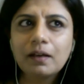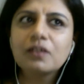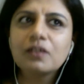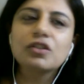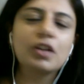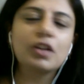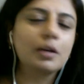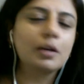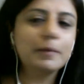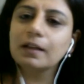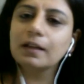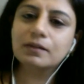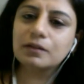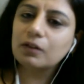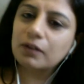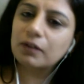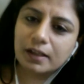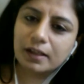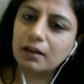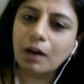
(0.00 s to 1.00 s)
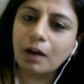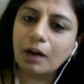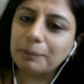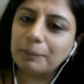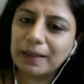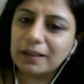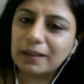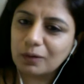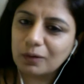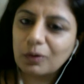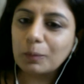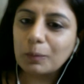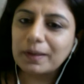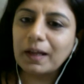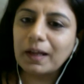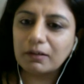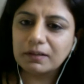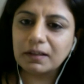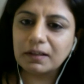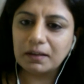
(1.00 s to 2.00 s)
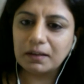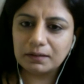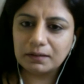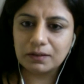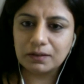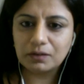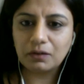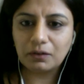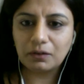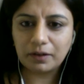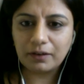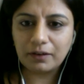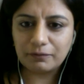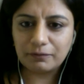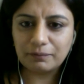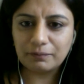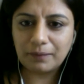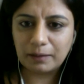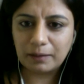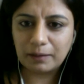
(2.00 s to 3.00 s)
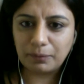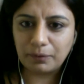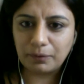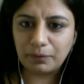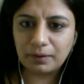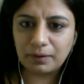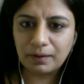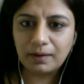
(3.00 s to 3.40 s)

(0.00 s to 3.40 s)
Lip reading: Sharmila's story cannot be told without telling the story of Manipur.